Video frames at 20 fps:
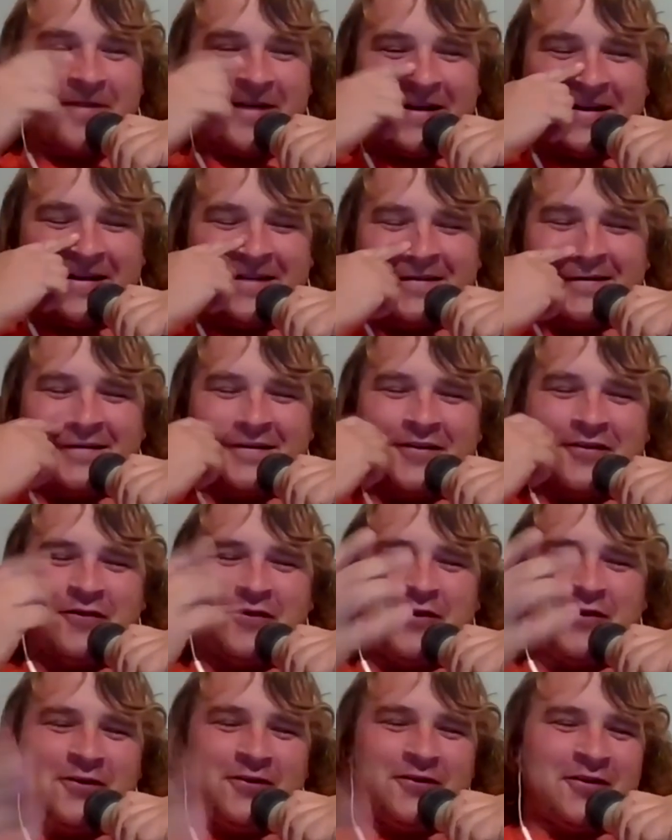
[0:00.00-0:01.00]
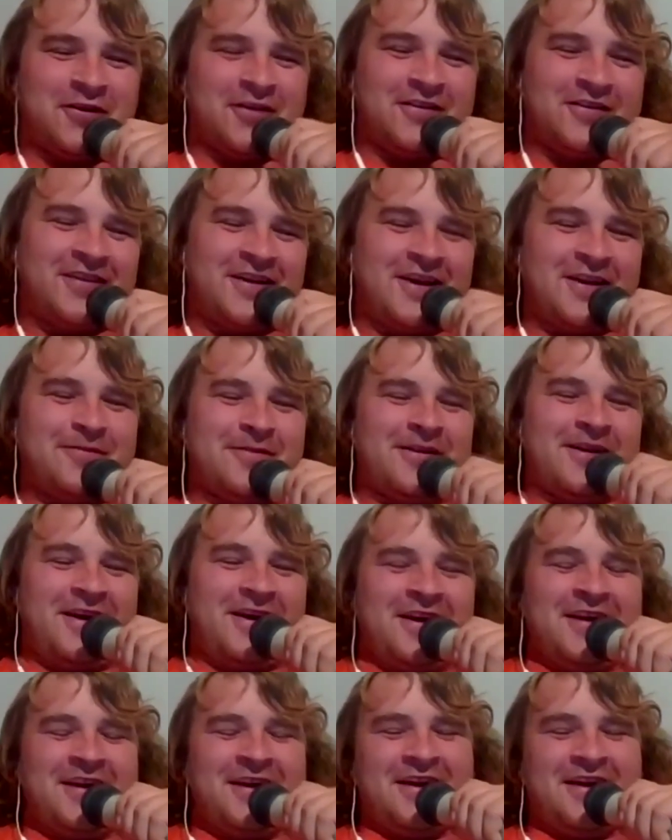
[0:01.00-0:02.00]
I get this confused all the time,
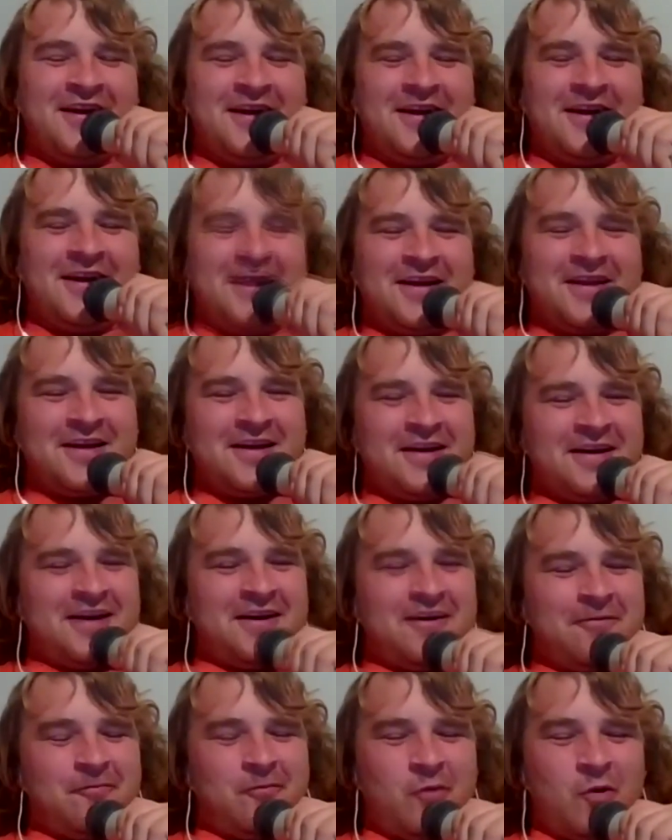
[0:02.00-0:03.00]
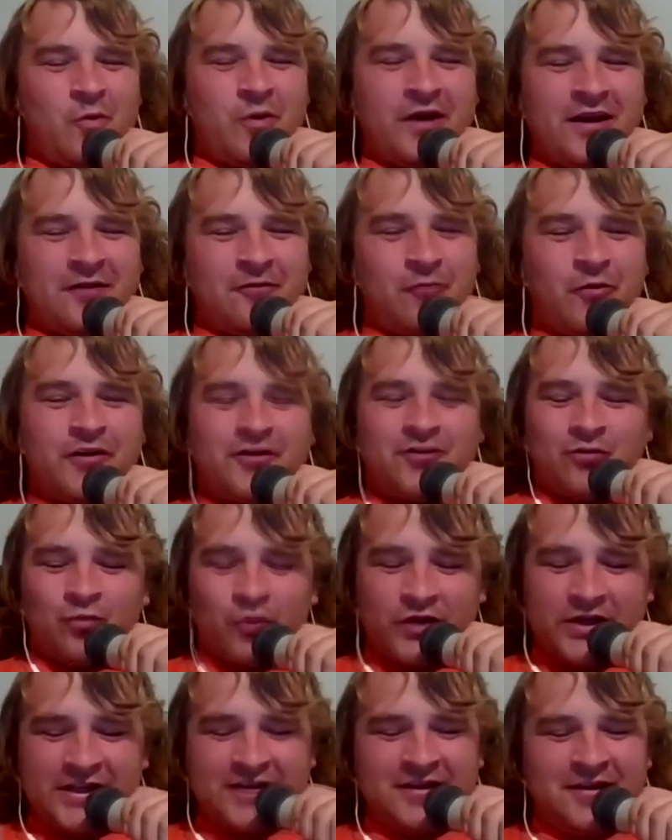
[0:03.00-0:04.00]
and but what's
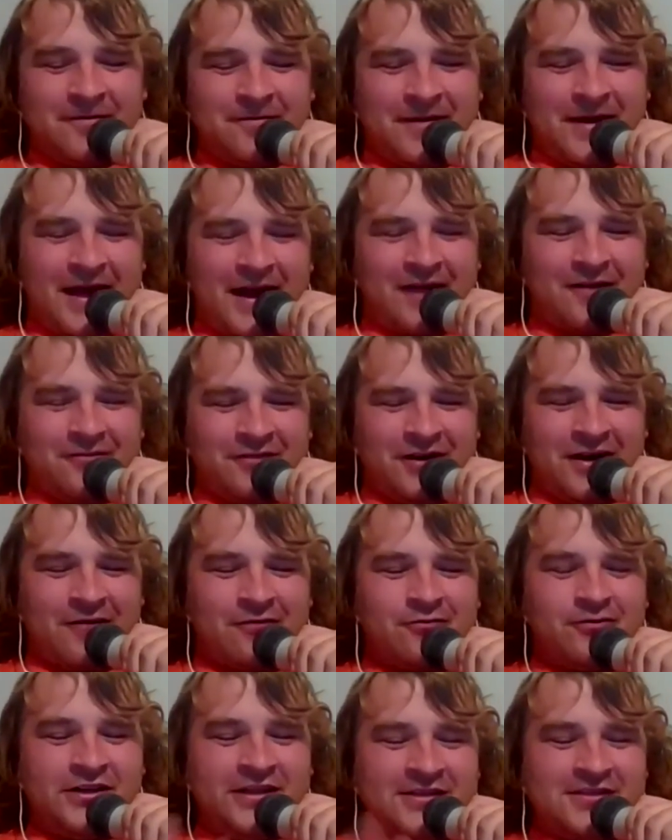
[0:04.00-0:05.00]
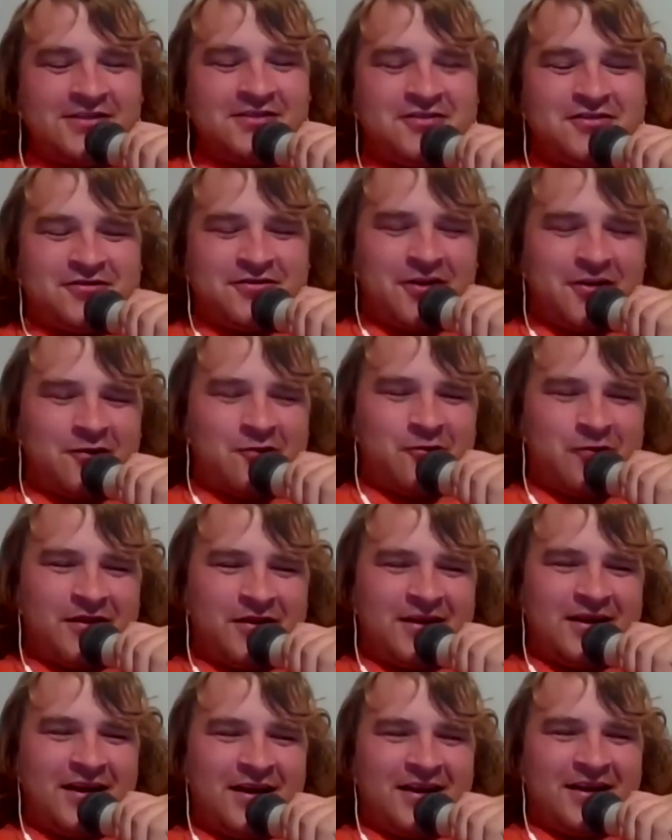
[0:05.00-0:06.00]
really bad, what I really struggle
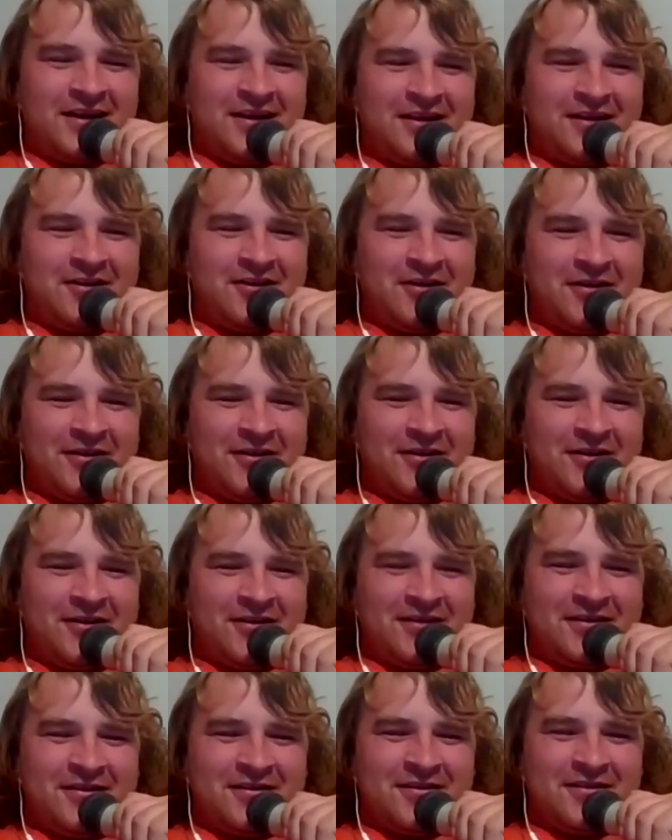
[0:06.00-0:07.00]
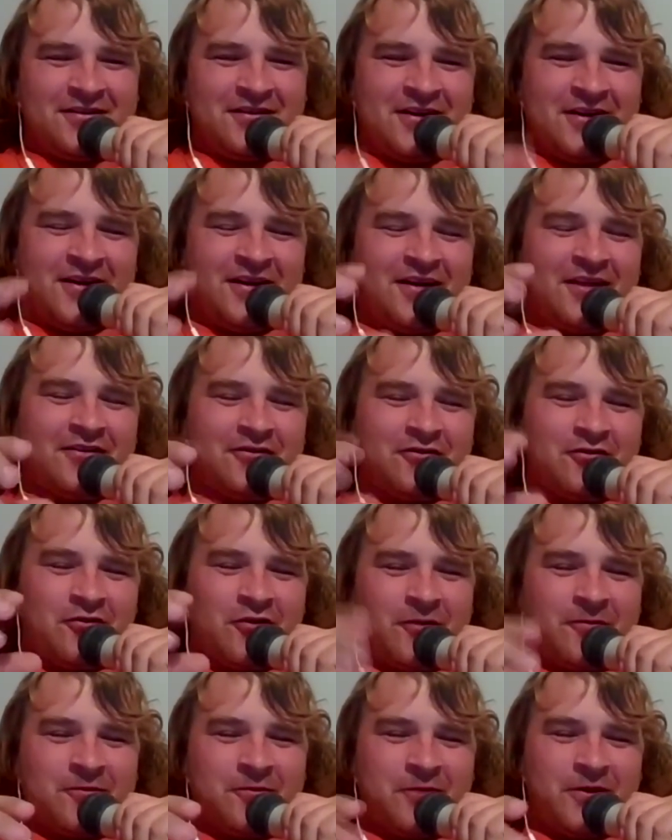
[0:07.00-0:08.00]
with getting
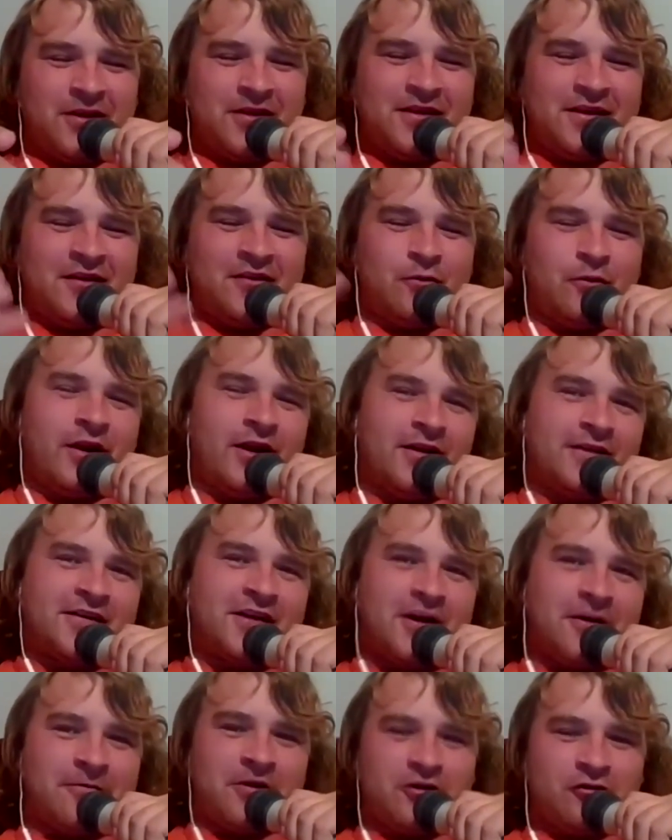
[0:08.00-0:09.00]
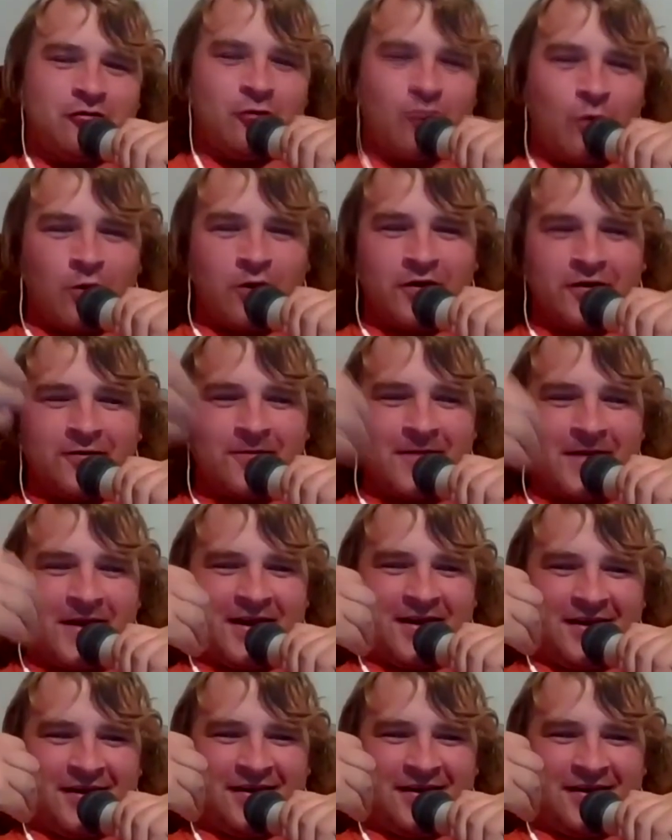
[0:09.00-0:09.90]
grips with is when it's coming towards me.